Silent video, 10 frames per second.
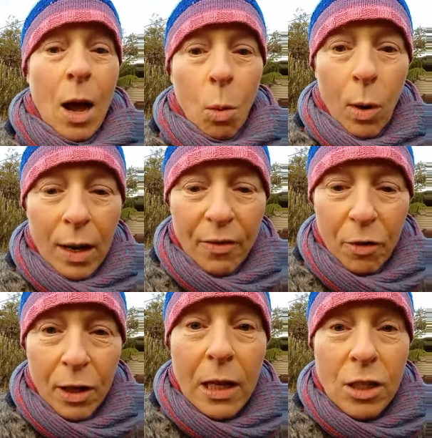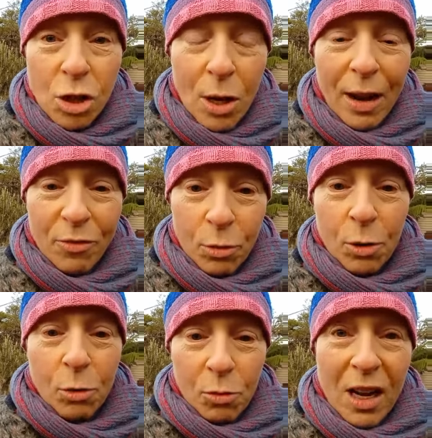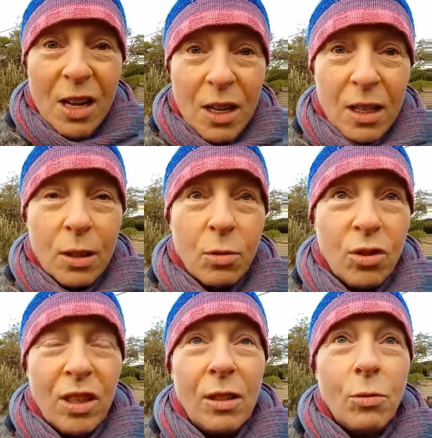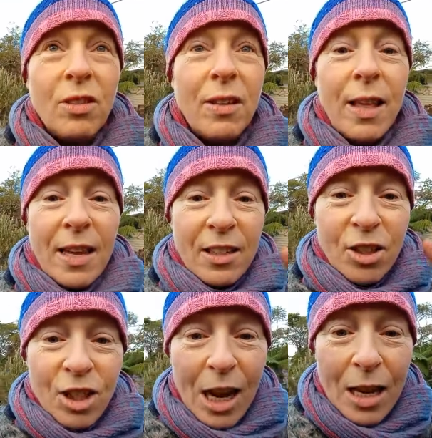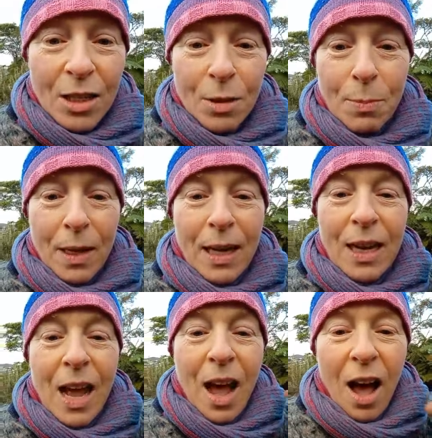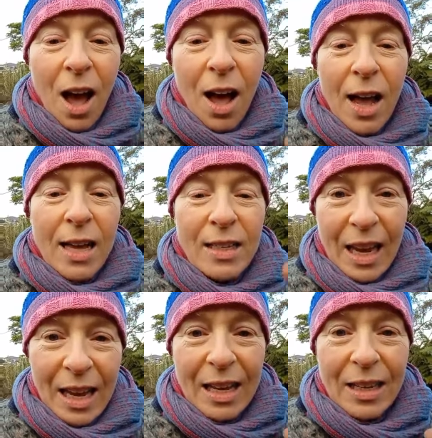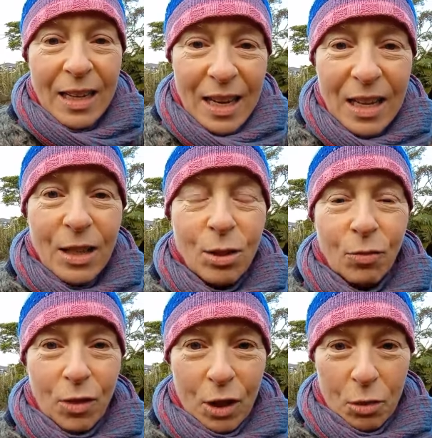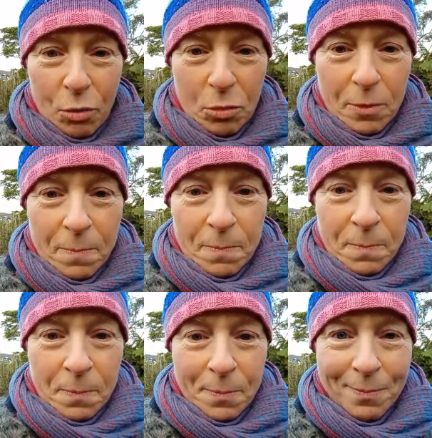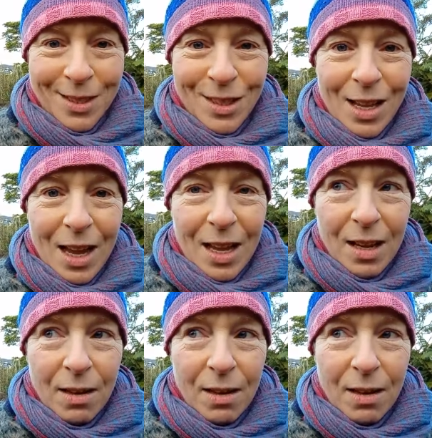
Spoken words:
Whatever it is, you have to agree on a little signal so they can just be eyes and ears for you to say,